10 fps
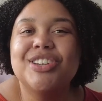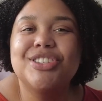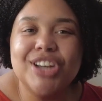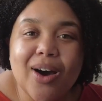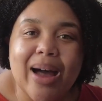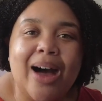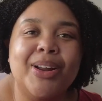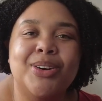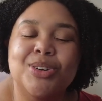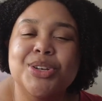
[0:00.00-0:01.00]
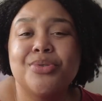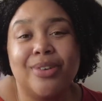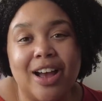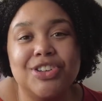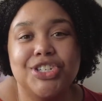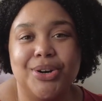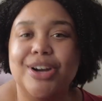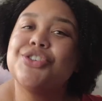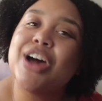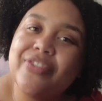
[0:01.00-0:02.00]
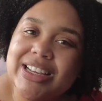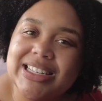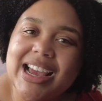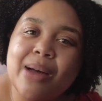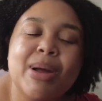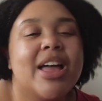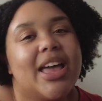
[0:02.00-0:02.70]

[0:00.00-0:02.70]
show out, and also crush your shelf exam.